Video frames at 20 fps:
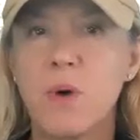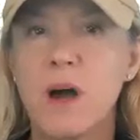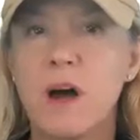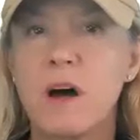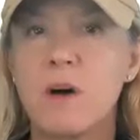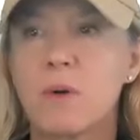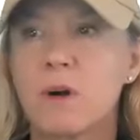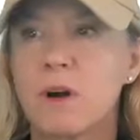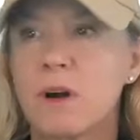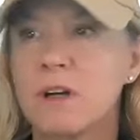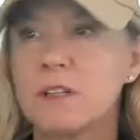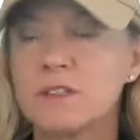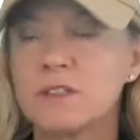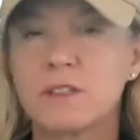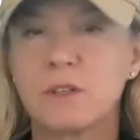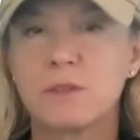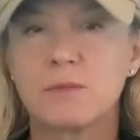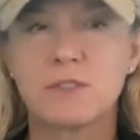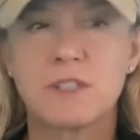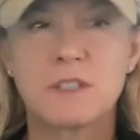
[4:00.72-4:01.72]
well. We're
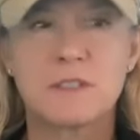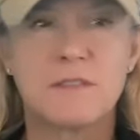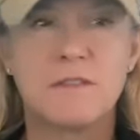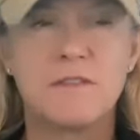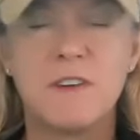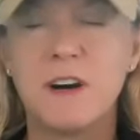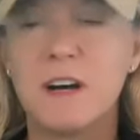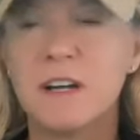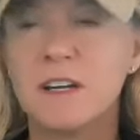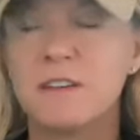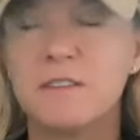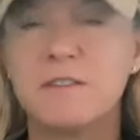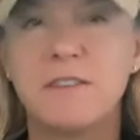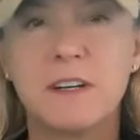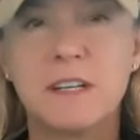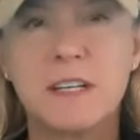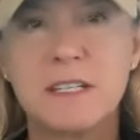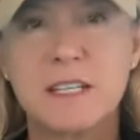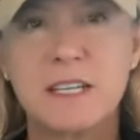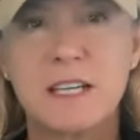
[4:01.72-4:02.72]
also just fun and
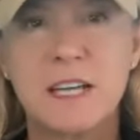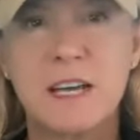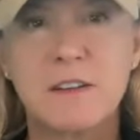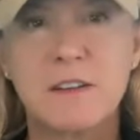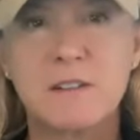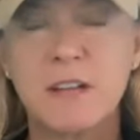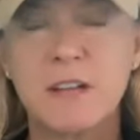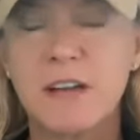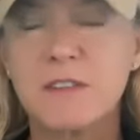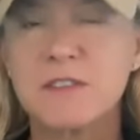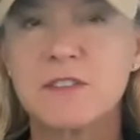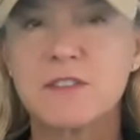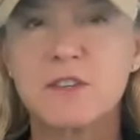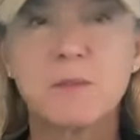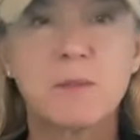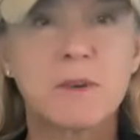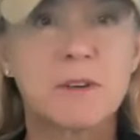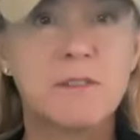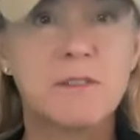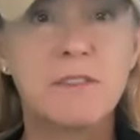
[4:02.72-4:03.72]
funny together. Life's
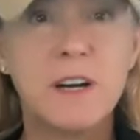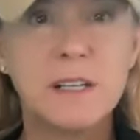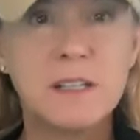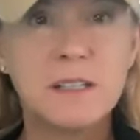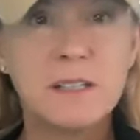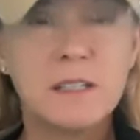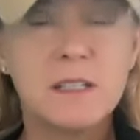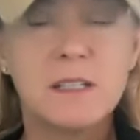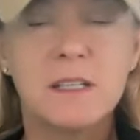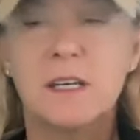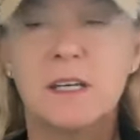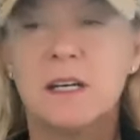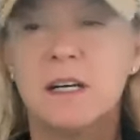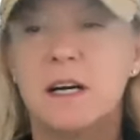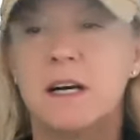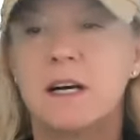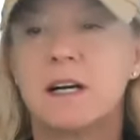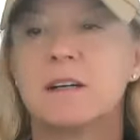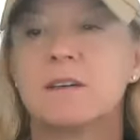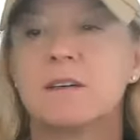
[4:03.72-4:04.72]
super fun.
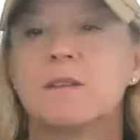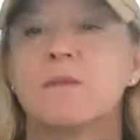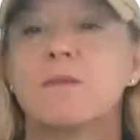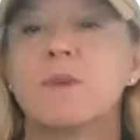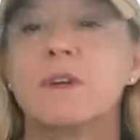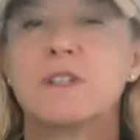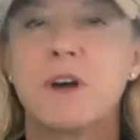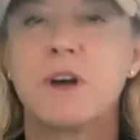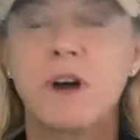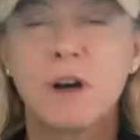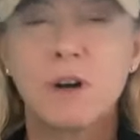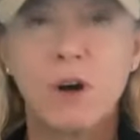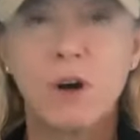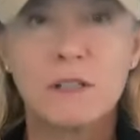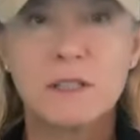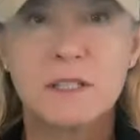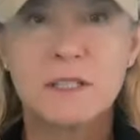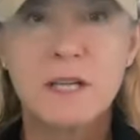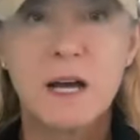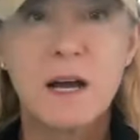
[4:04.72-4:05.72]
We talk
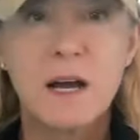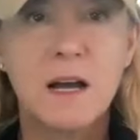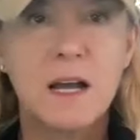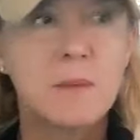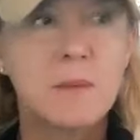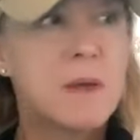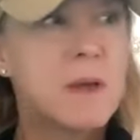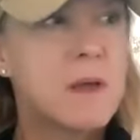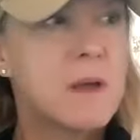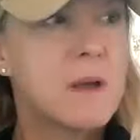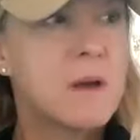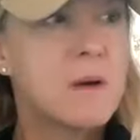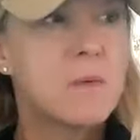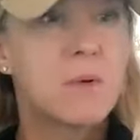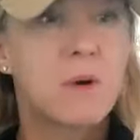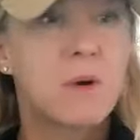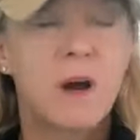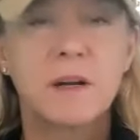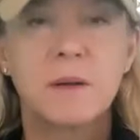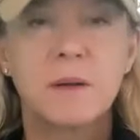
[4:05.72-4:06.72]
all the time.
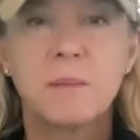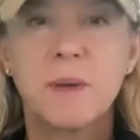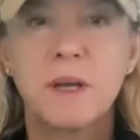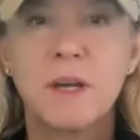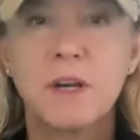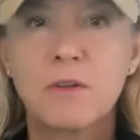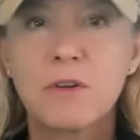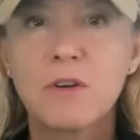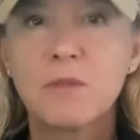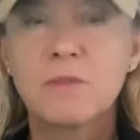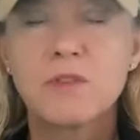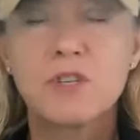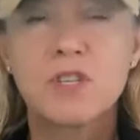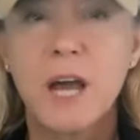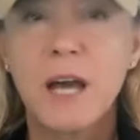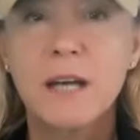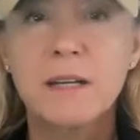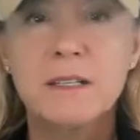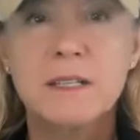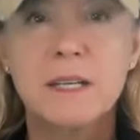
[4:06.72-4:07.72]
We're on a big group
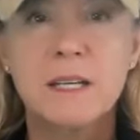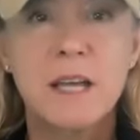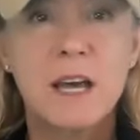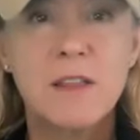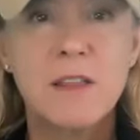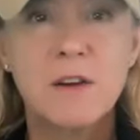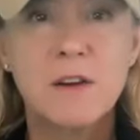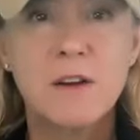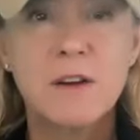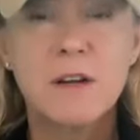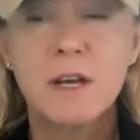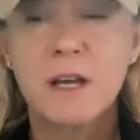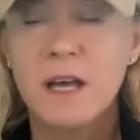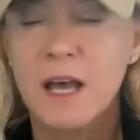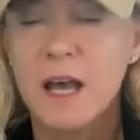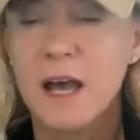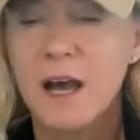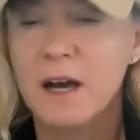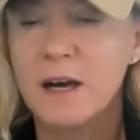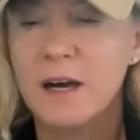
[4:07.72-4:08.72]
chat together.
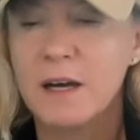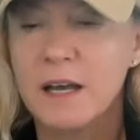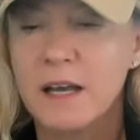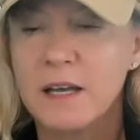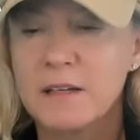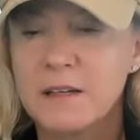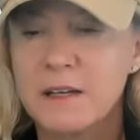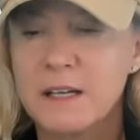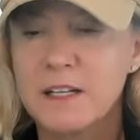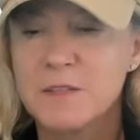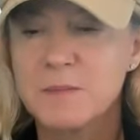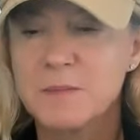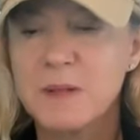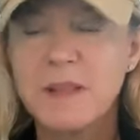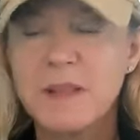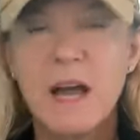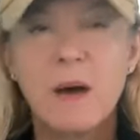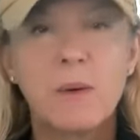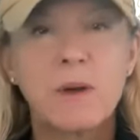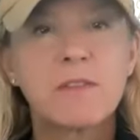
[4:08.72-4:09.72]
And it's
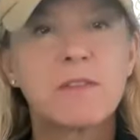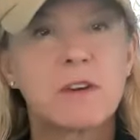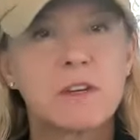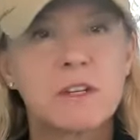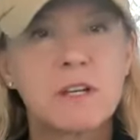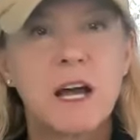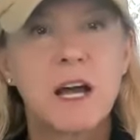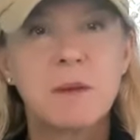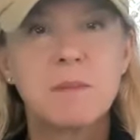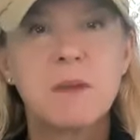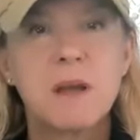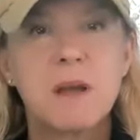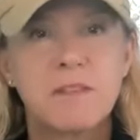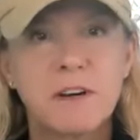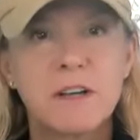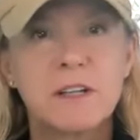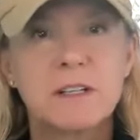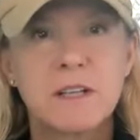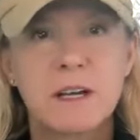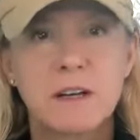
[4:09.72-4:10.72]
been that way for a time now,
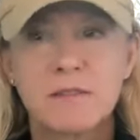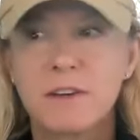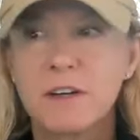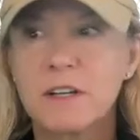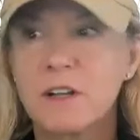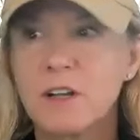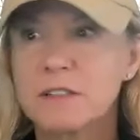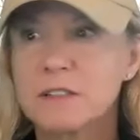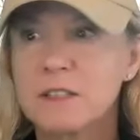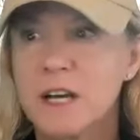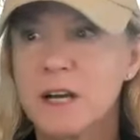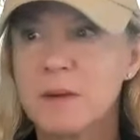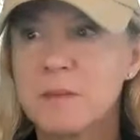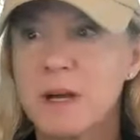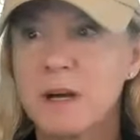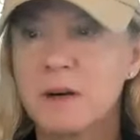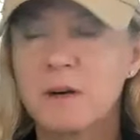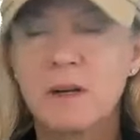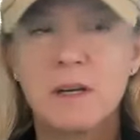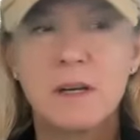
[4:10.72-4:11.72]
very long time
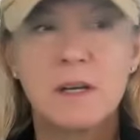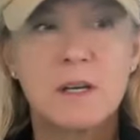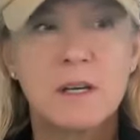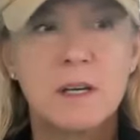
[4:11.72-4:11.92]
now.